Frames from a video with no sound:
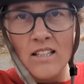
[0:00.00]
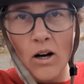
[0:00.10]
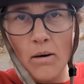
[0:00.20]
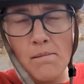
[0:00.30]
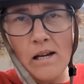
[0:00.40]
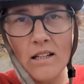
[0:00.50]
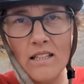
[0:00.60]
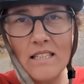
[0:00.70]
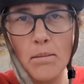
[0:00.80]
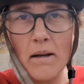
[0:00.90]
So it'll
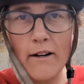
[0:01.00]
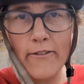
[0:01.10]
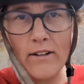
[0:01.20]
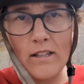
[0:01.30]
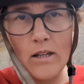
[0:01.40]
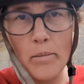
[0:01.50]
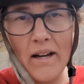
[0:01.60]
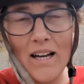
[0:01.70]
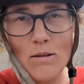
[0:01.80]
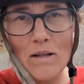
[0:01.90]
disappear for a little
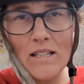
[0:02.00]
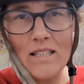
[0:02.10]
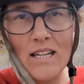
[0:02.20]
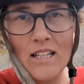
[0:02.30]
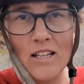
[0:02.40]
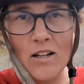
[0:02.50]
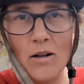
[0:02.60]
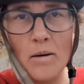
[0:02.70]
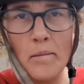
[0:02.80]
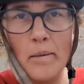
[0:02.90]
bit as we
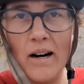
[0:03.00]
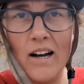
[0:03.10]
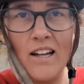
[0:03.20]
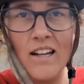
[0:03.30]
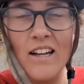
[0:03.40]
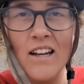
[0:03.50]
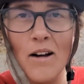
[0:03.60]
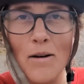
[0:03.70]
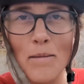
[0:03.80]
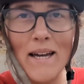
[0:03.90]
continue, but
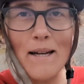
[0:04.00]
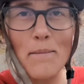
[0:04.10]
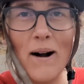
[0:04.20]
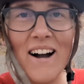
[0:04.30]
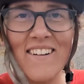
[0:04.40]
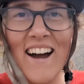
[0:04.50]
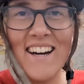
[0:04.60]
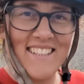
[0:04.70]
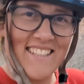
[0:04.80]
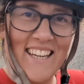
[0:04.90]
we're making
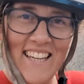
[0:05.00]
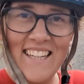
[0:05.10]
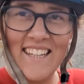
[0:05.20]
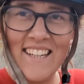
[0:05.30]
progress.